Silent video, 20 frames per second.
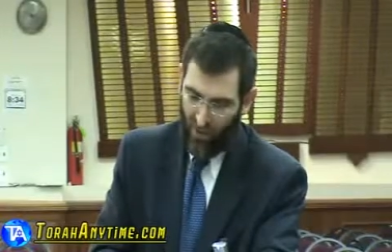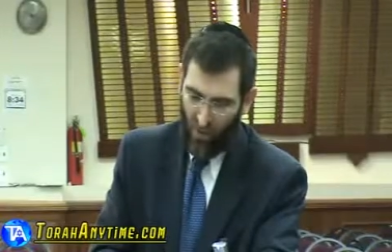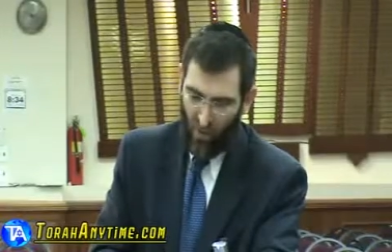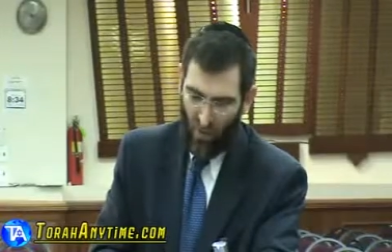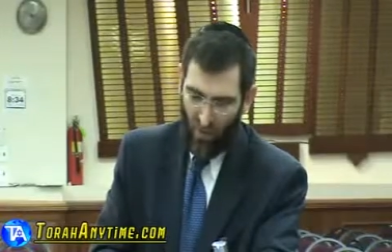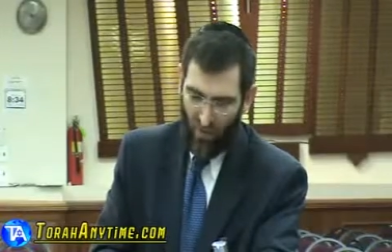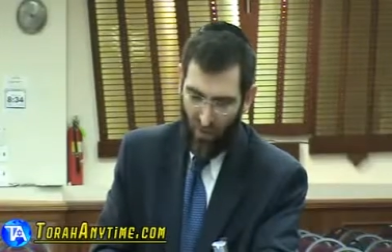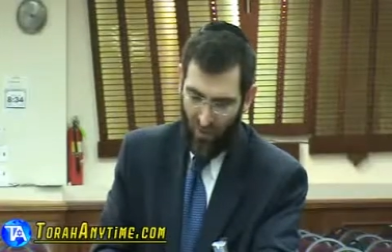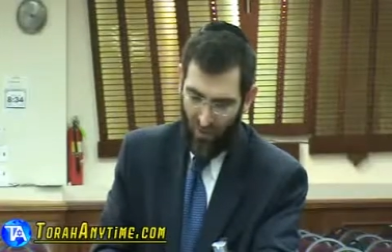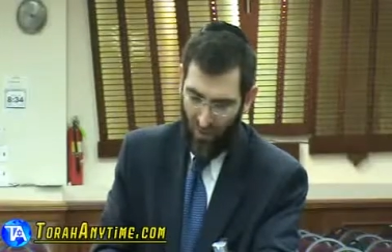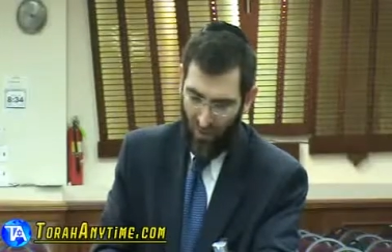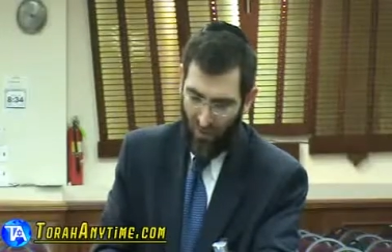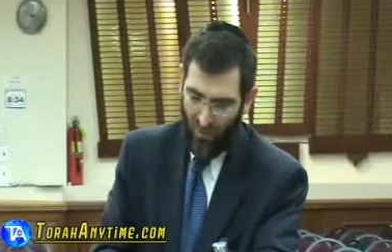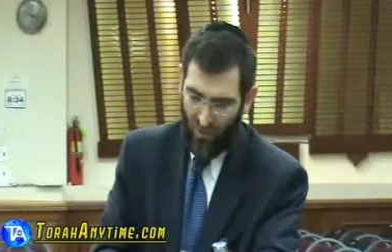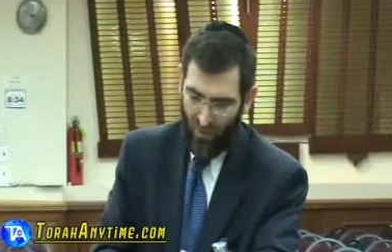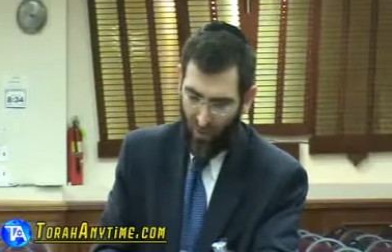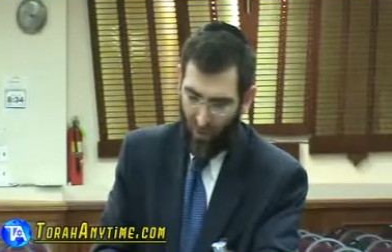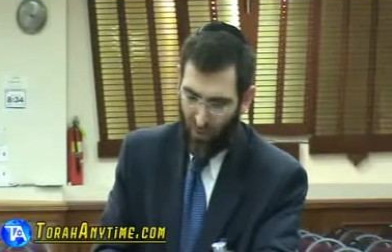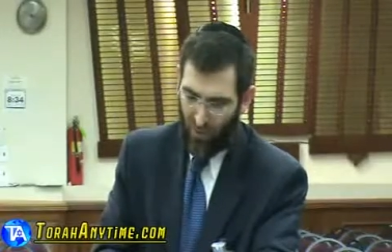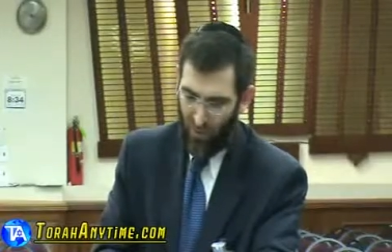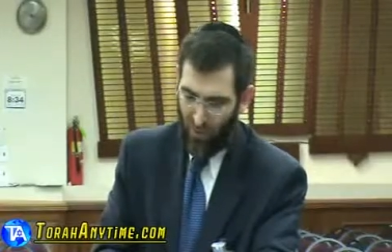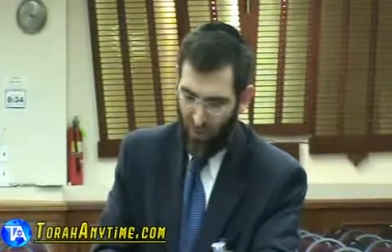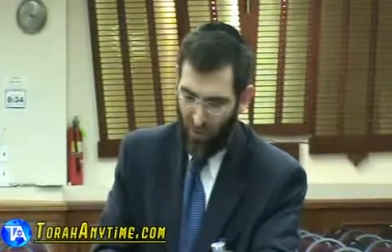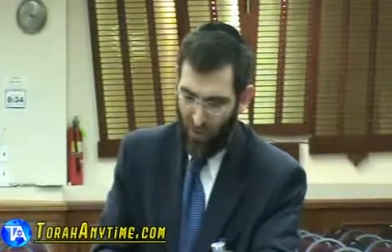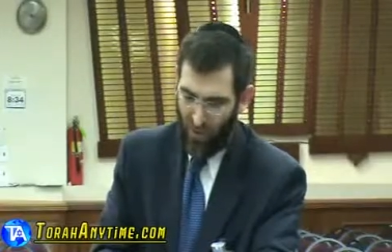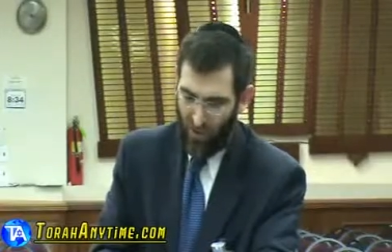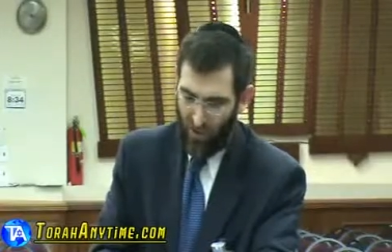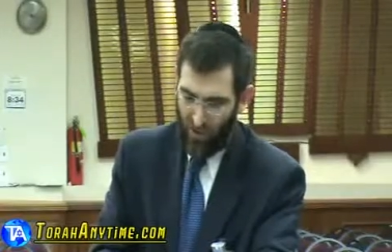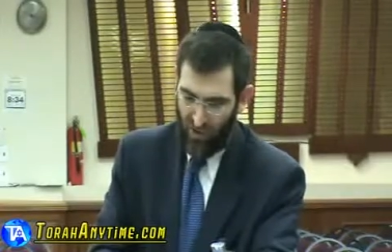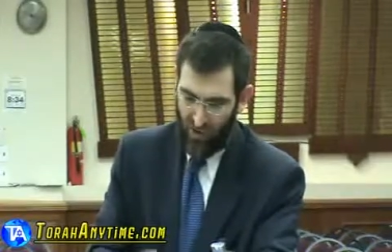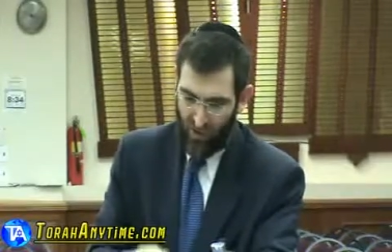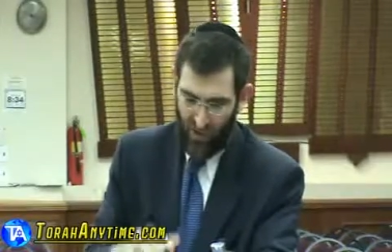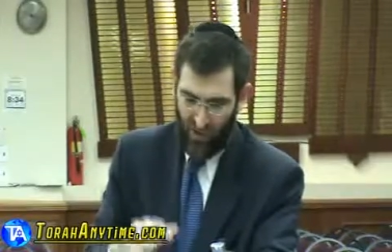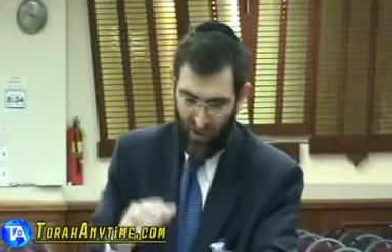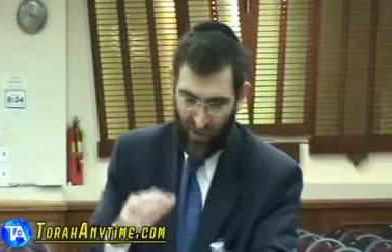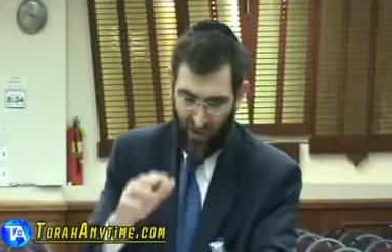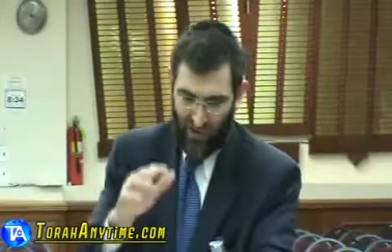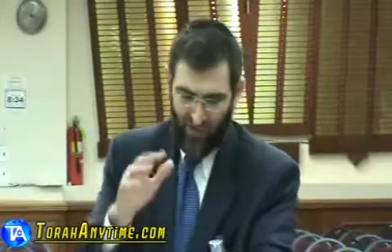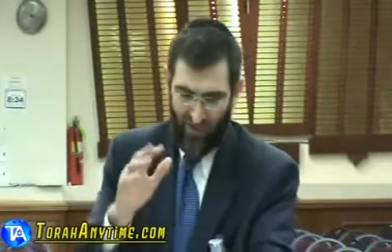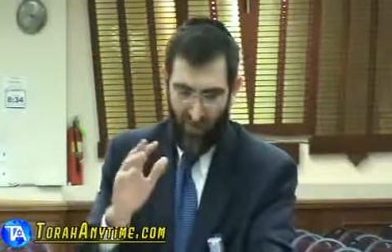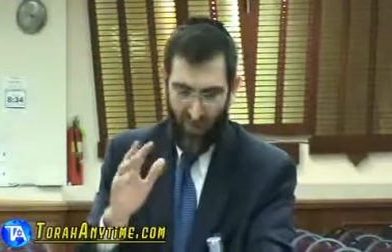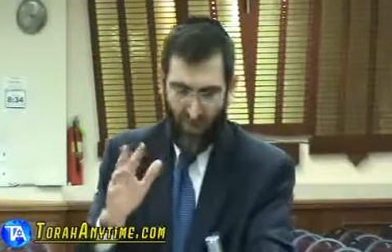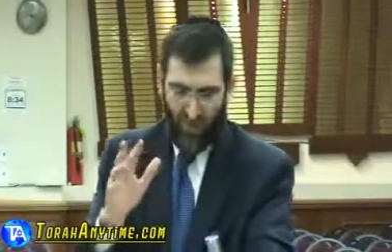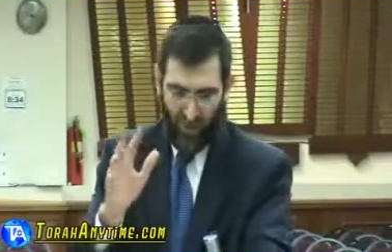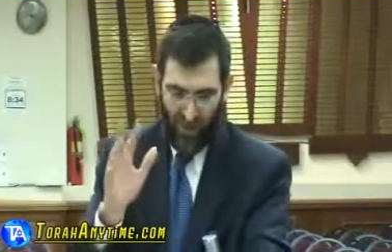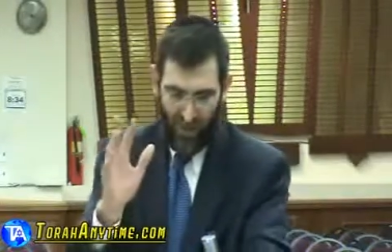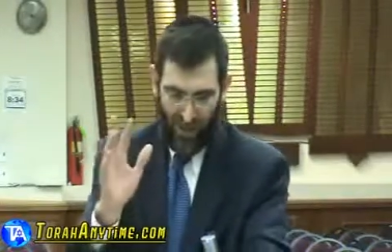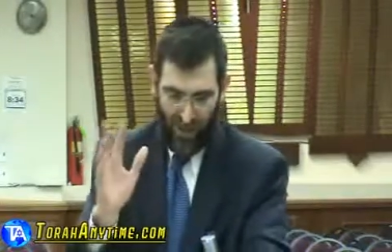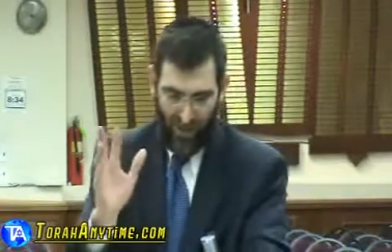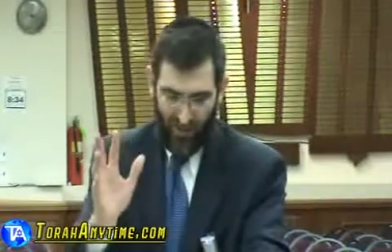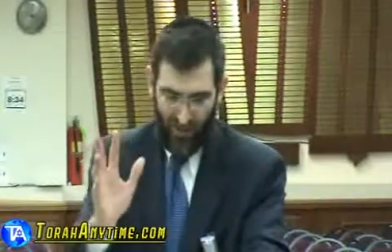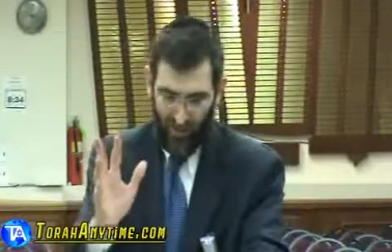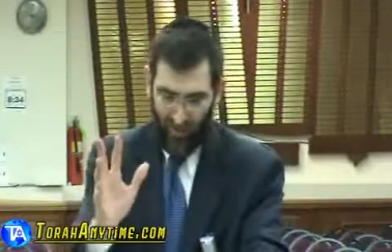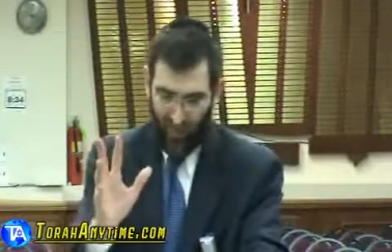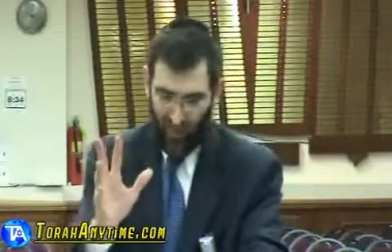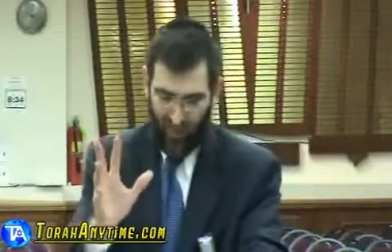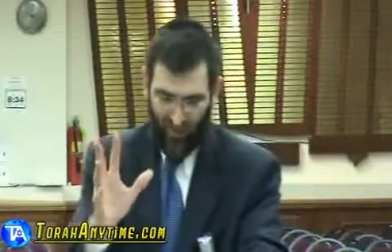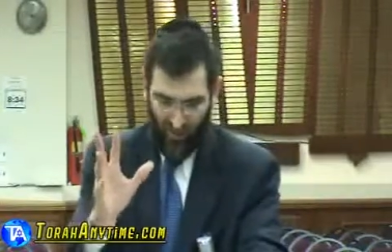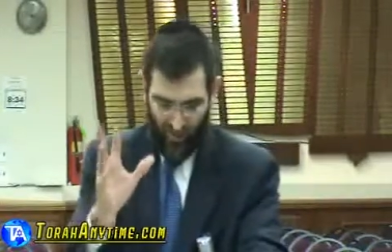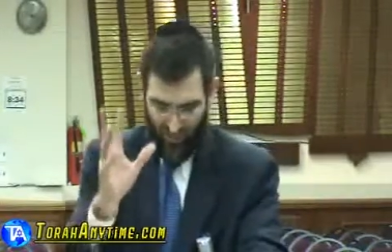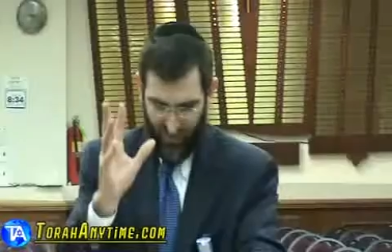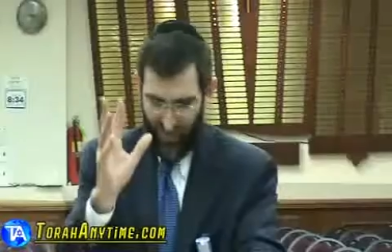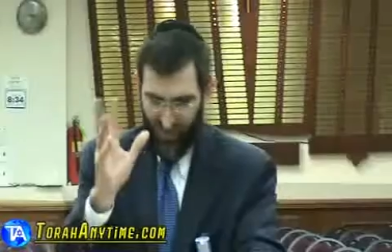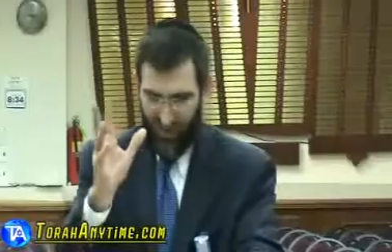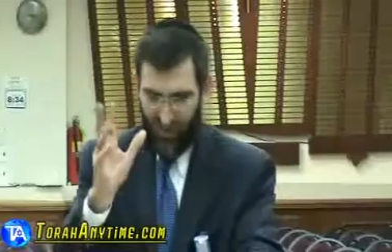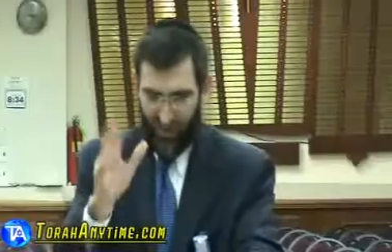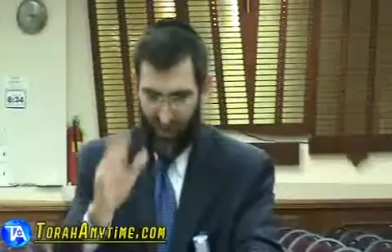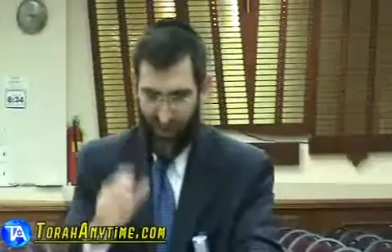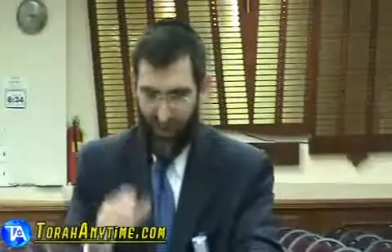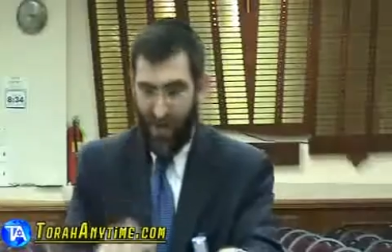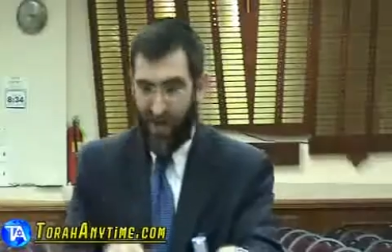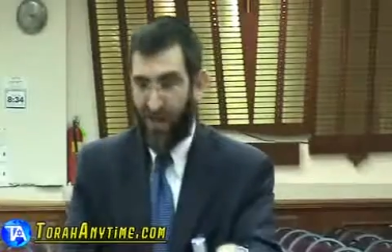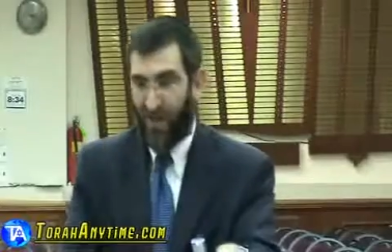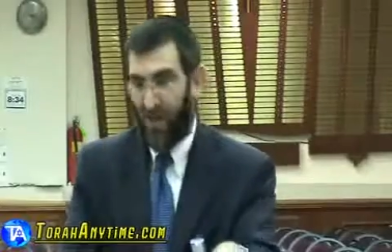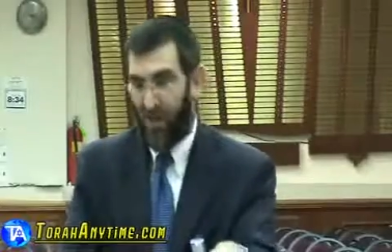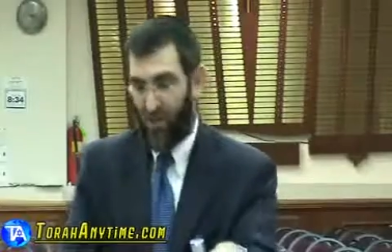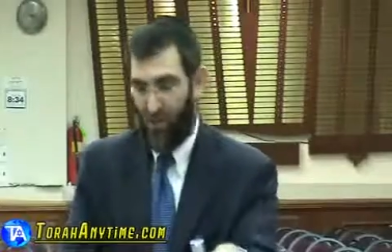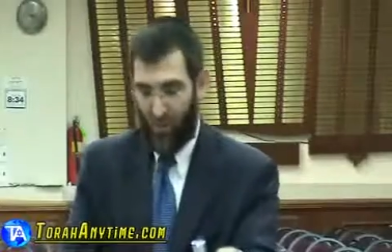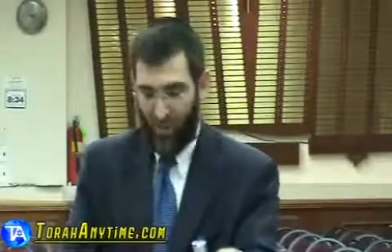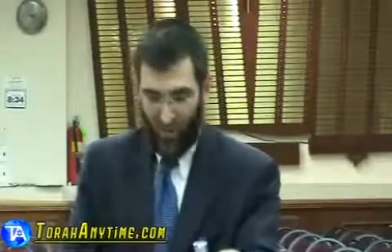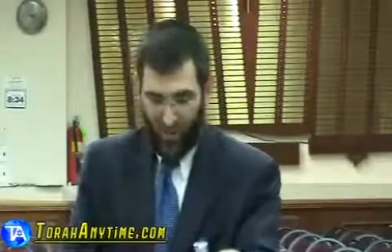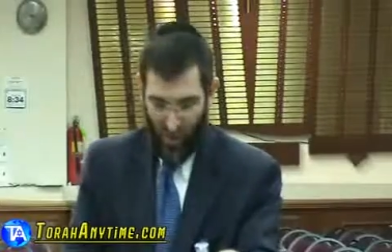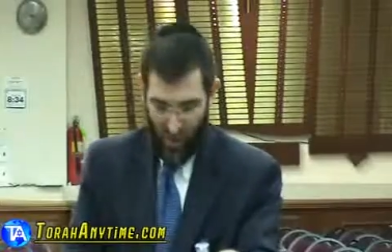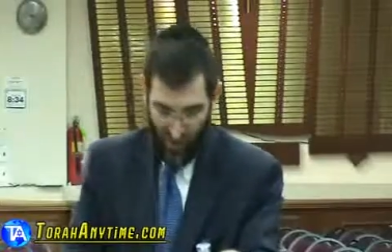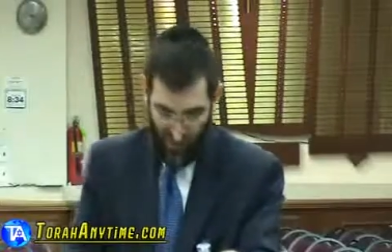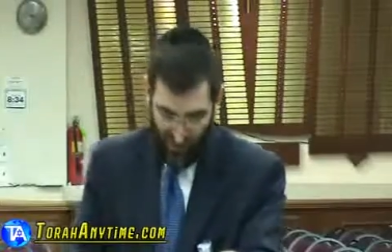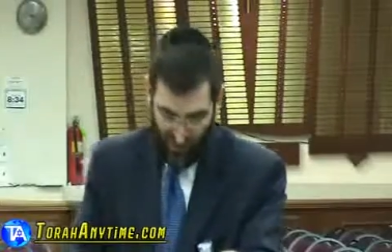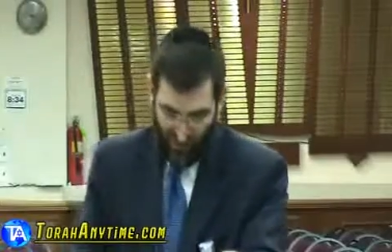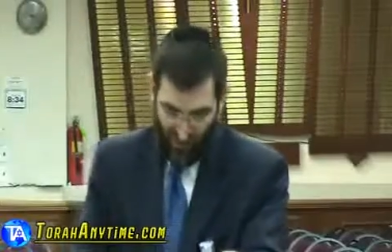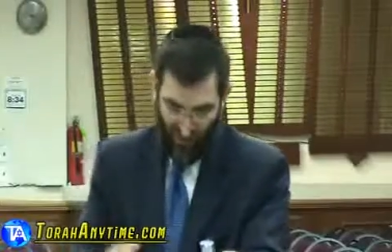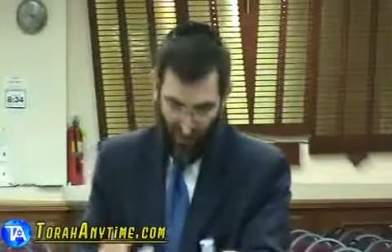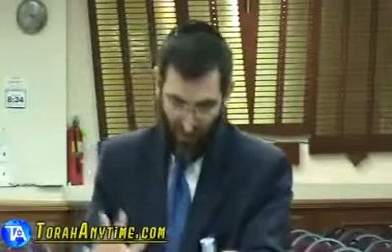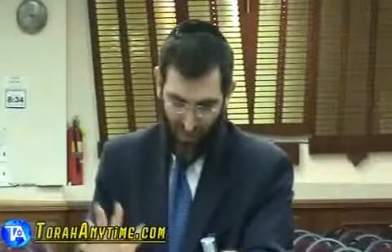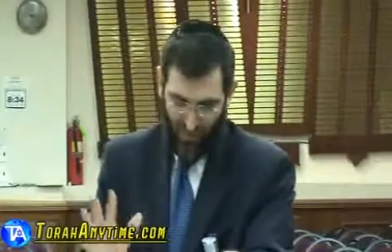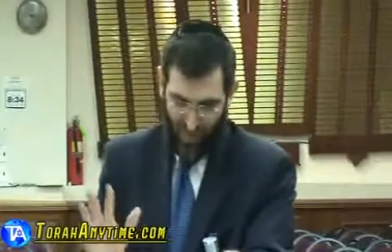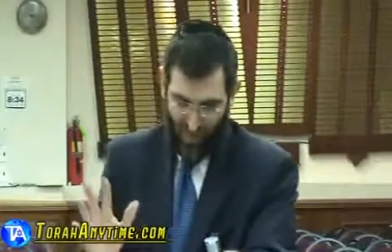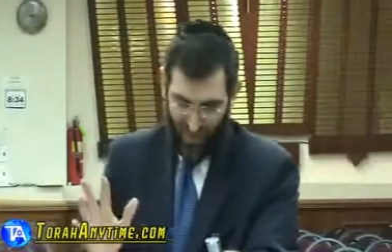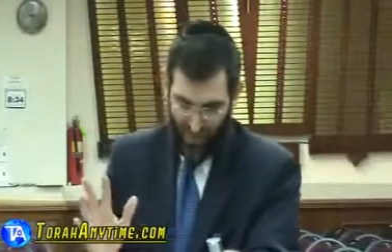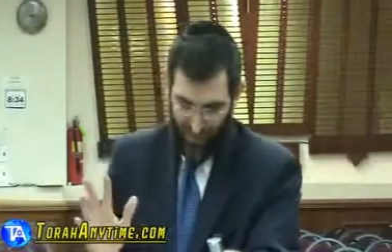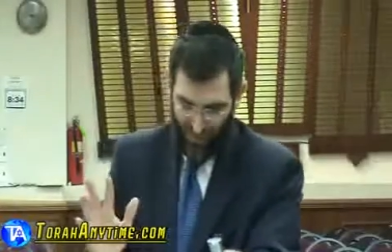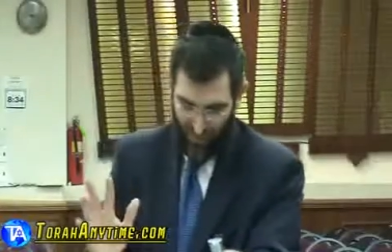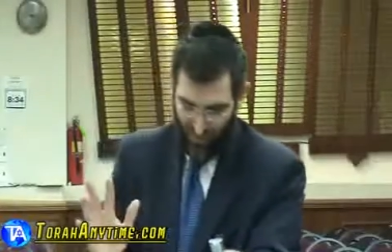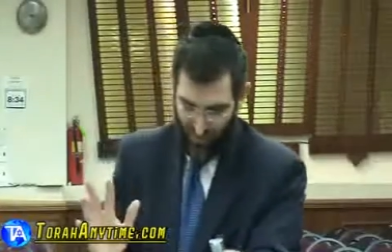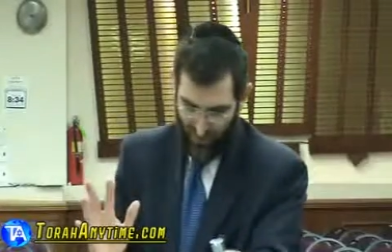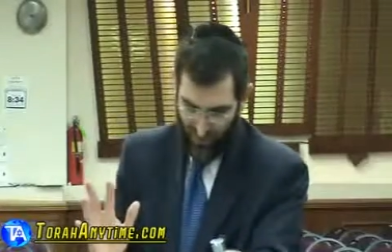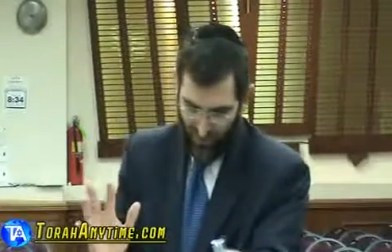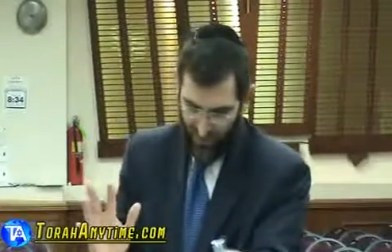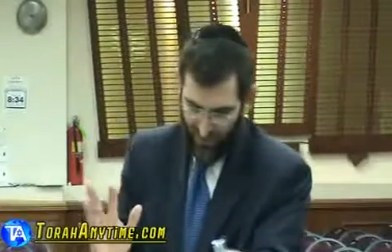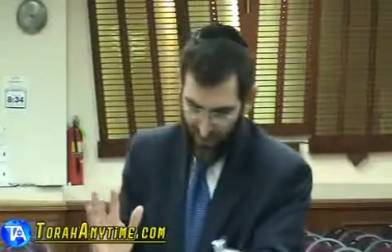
Oh, what an important question, because they live among the sand dunes. You ask a stupid question, You will give you a stupid answer.